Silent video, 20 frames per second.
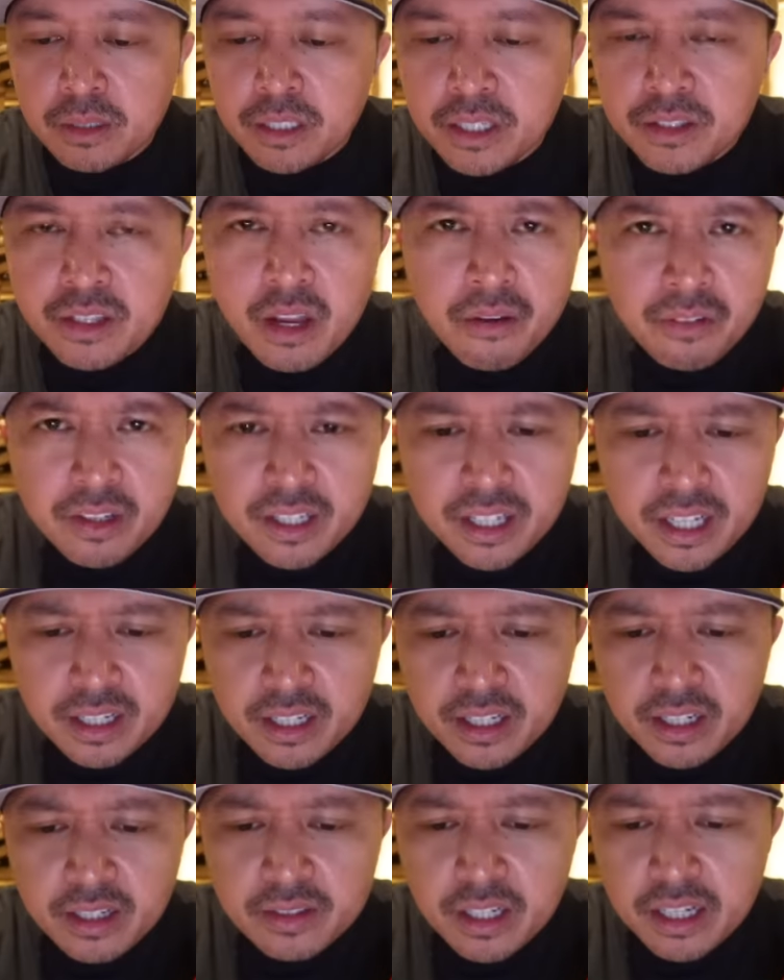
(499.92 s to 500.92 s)
you can definitely get
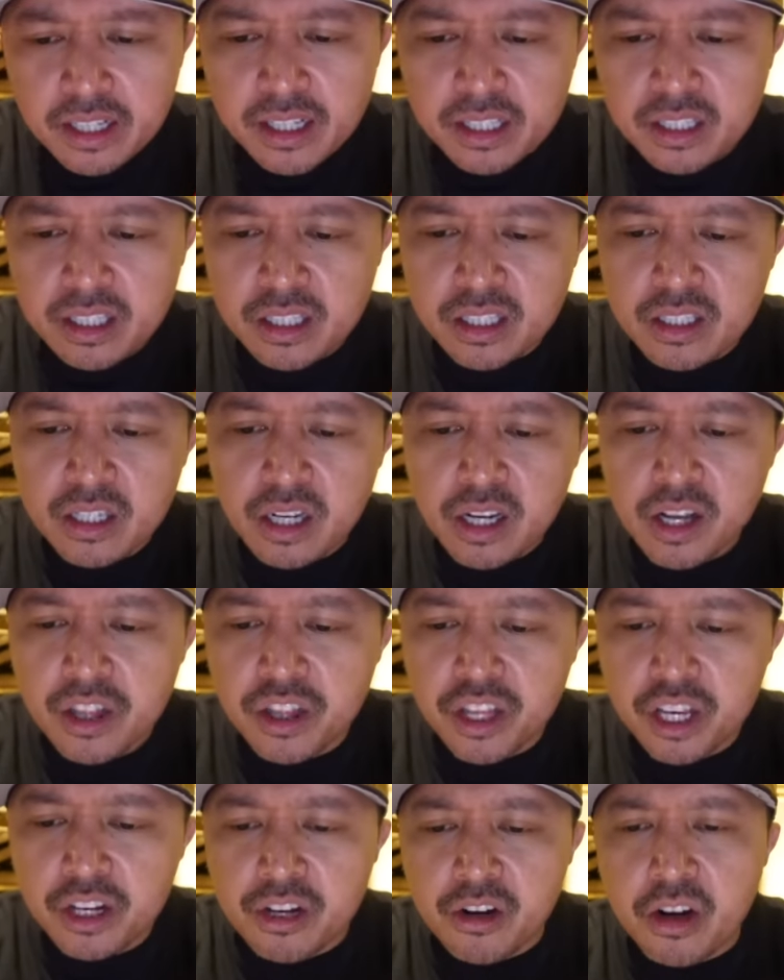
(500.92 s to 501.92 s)
not get this uh,
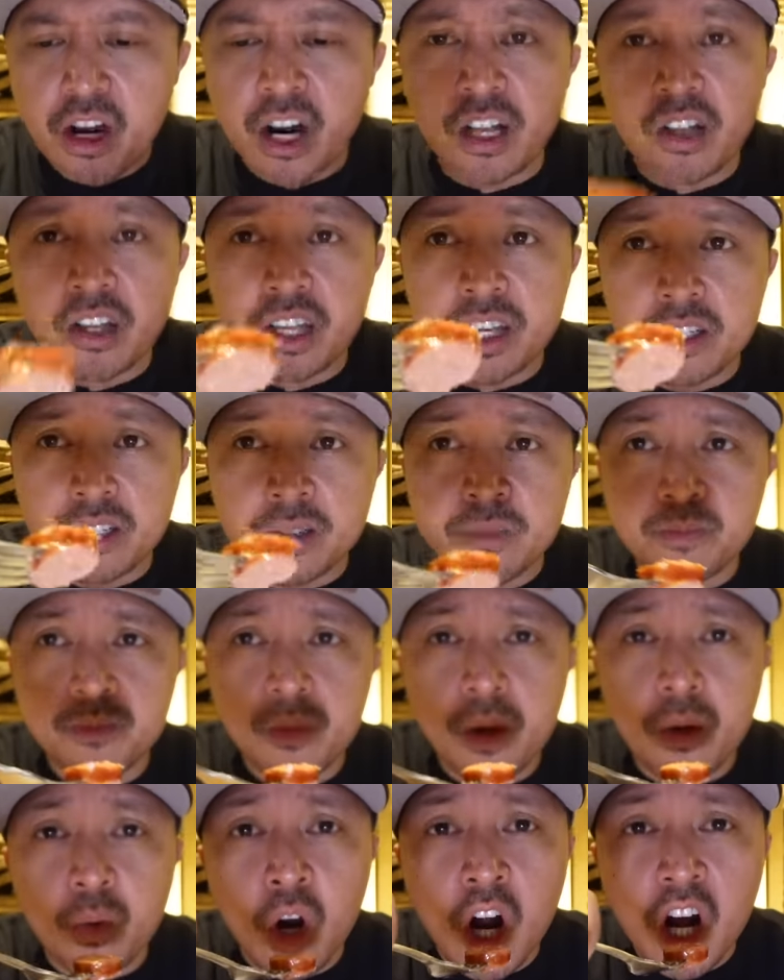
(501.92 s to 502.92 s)
thicker hot link
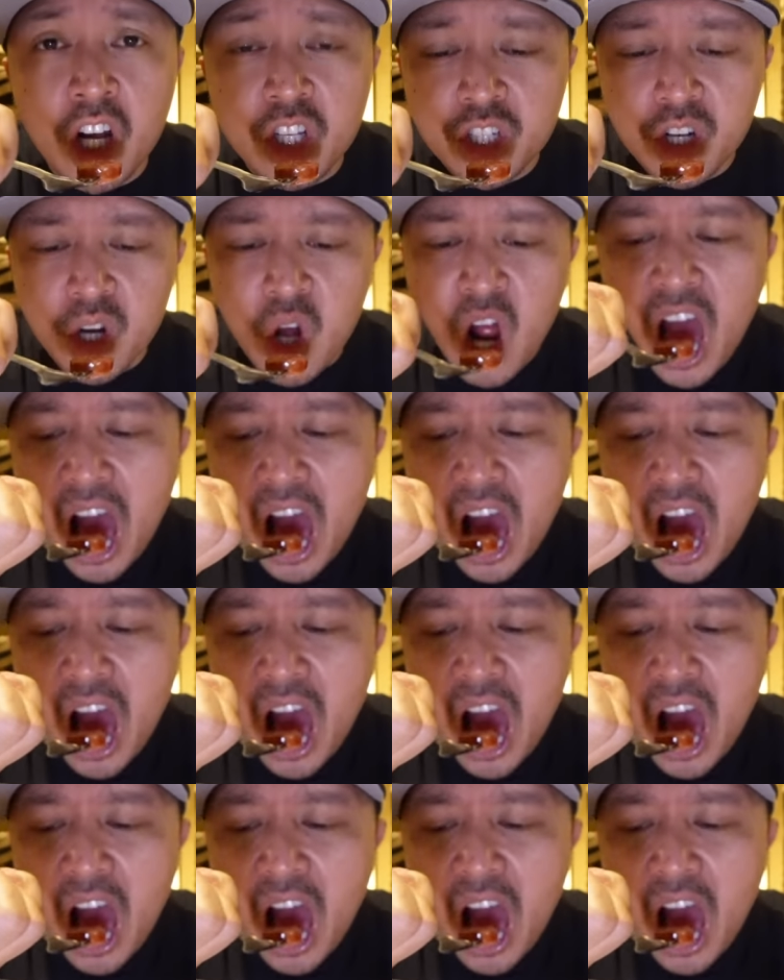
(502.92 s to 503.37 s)
wrong. So